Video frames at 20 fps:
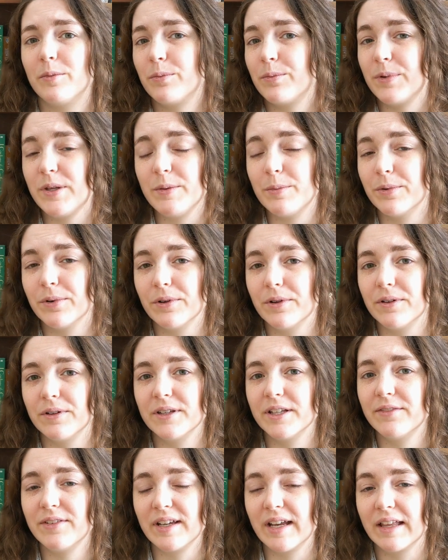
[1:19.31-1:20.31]

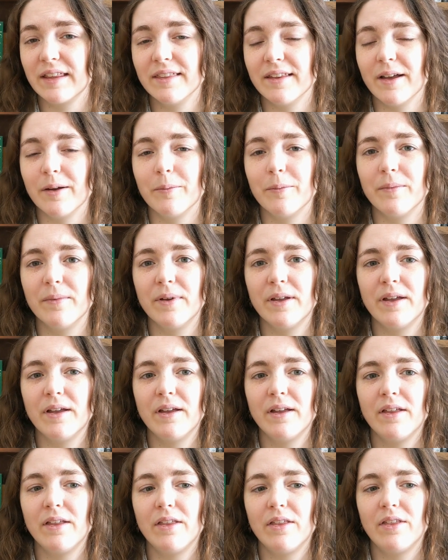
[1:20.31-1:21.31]
people living in them
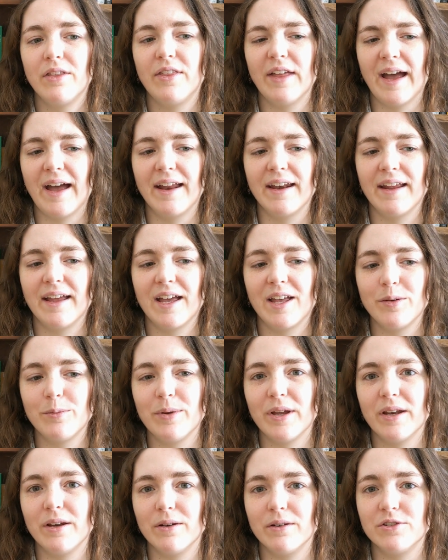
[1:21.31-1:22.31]
that
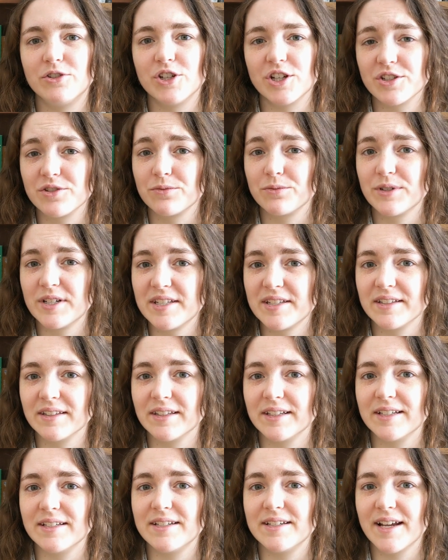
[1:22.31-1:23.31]
had been just
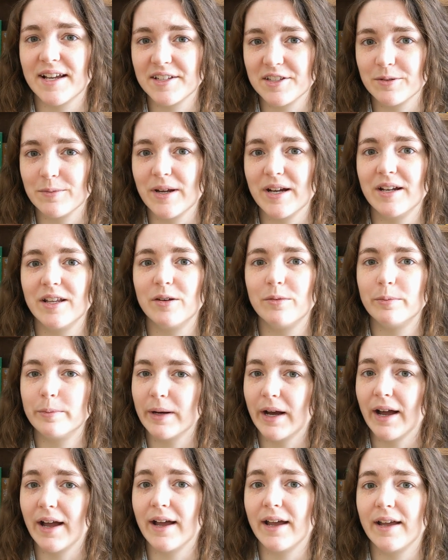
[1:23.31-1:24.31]
recently
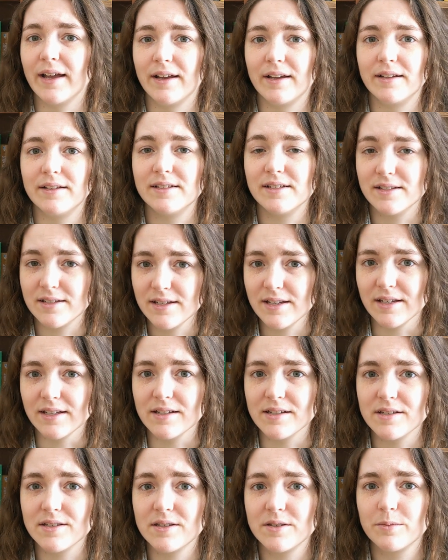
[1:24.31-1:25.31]
decimated by
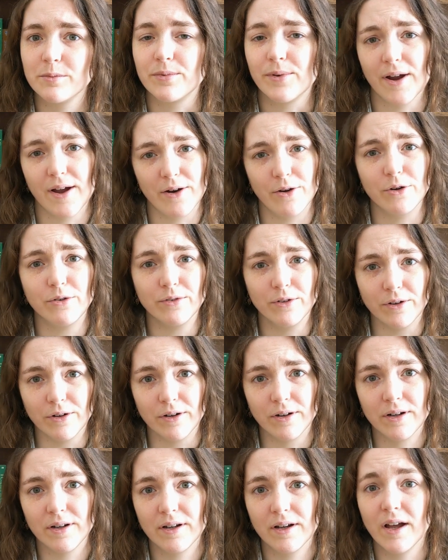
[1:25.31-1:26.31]
disease, brought
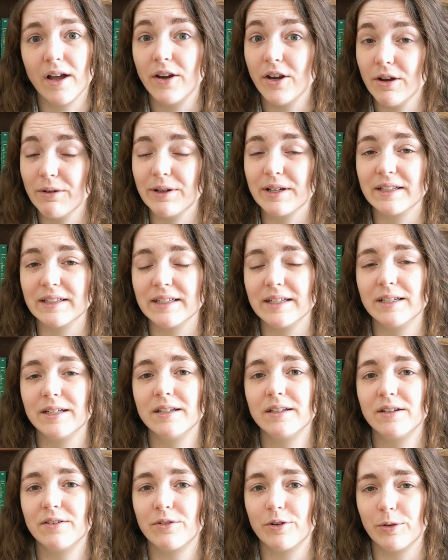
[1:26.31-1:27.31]
over
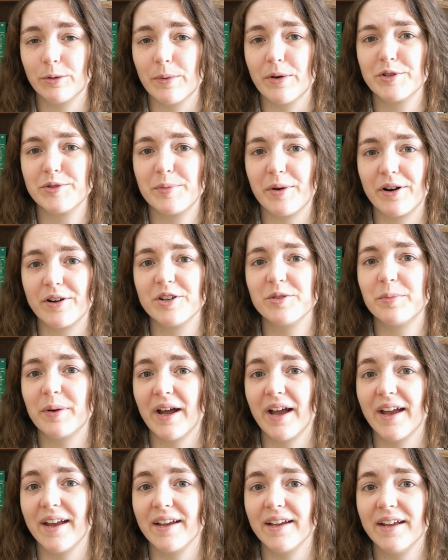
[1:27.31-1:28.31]
unknowingly, for the most part,
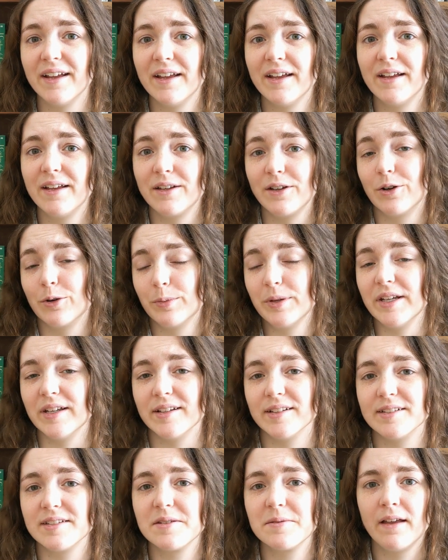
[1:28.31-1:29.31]
by
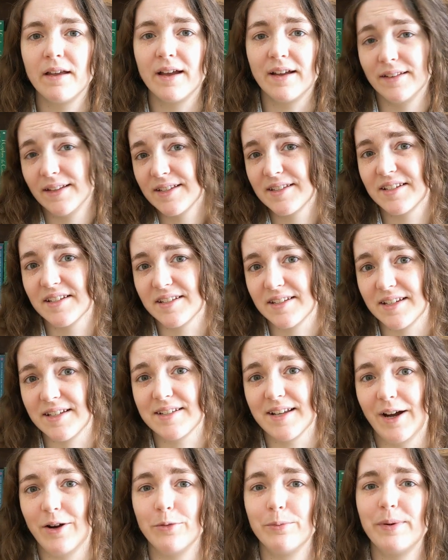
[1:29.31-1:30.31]
Europeans. And this
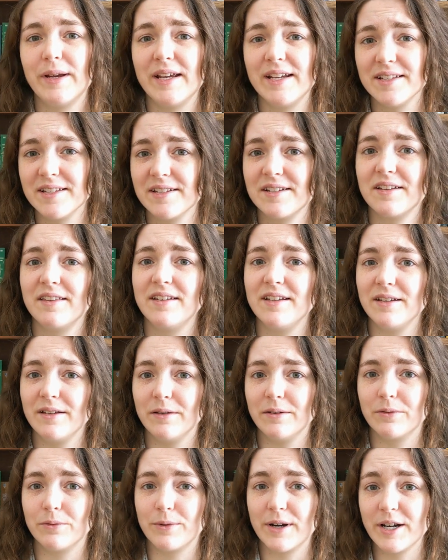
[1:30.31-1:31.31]
disease outpaced
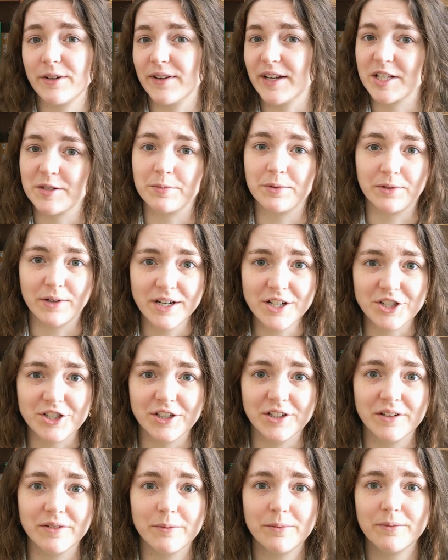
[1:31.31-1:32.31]
the rate of
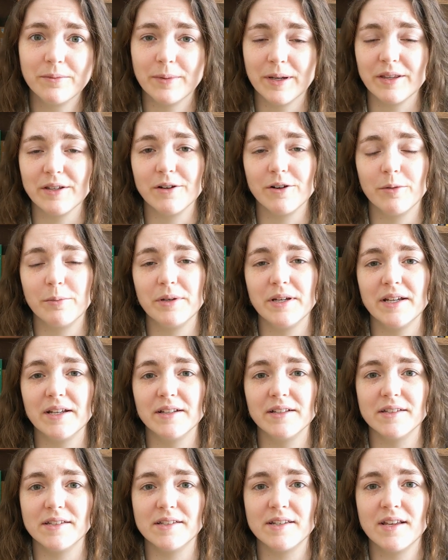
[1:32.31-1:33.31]
exploration by the
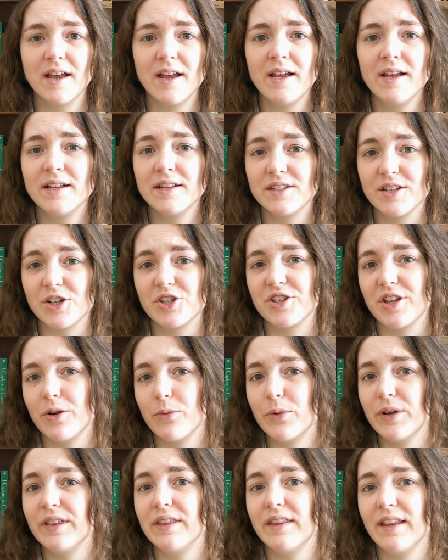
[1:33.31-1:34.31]
Europeans, such
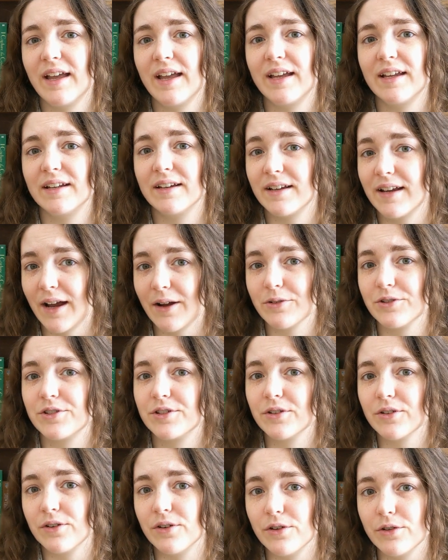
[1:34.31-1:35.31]
that when they
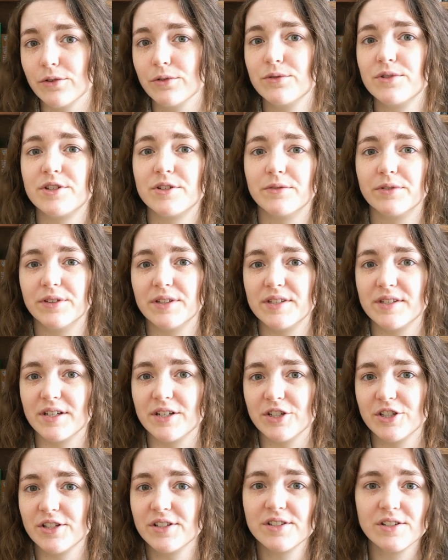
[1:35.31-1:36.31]
encountered new
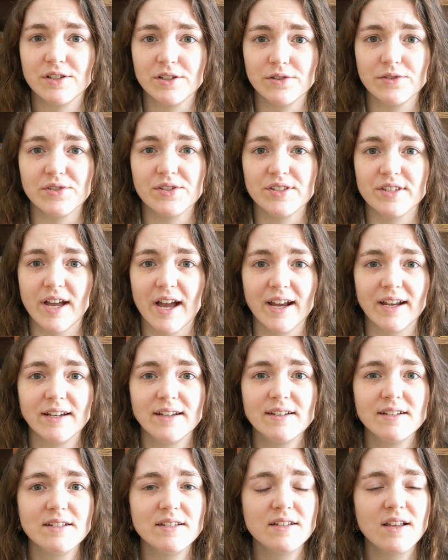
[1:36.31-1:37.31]
civilizations and new
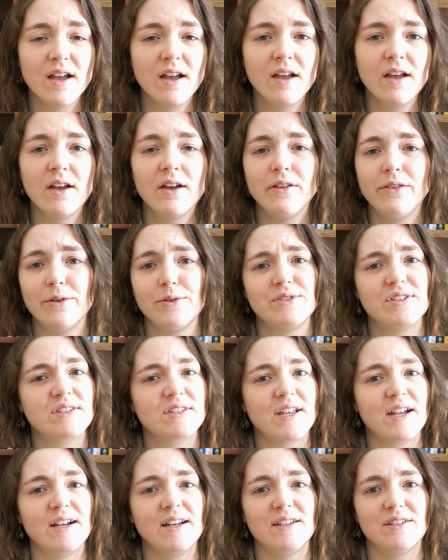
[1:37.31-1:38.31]
societies, those
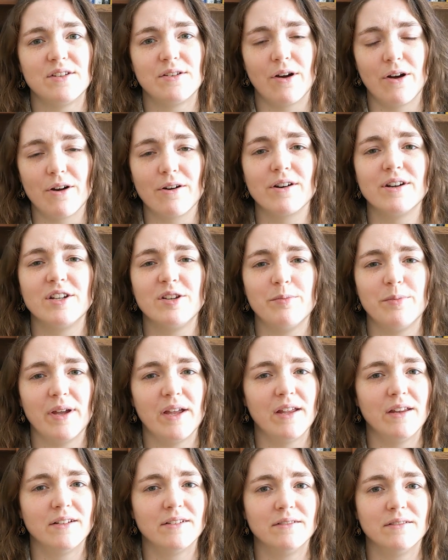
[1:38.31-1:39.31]
societies had already
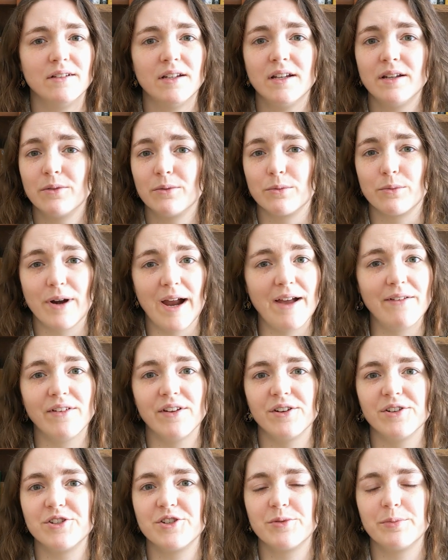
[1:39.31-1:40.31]
been
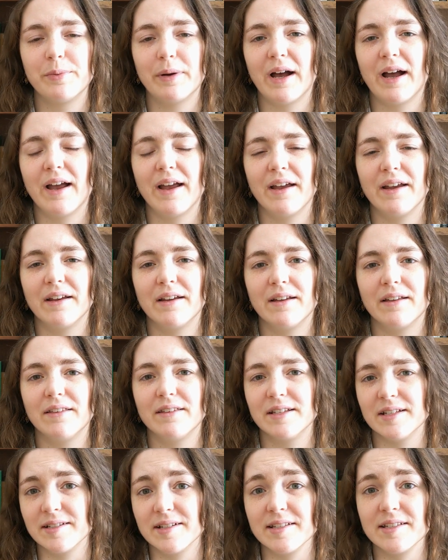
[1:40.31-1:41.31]
ravaged by
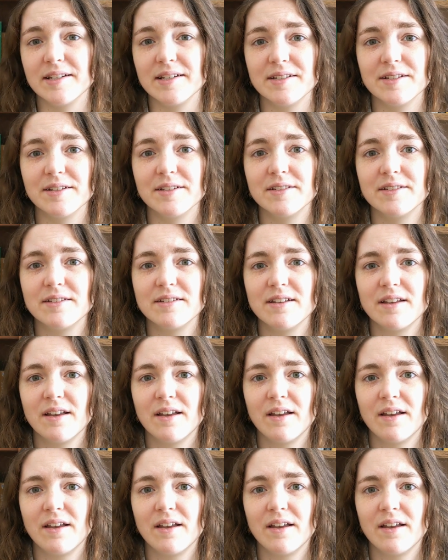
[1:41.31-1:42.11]
these diseases.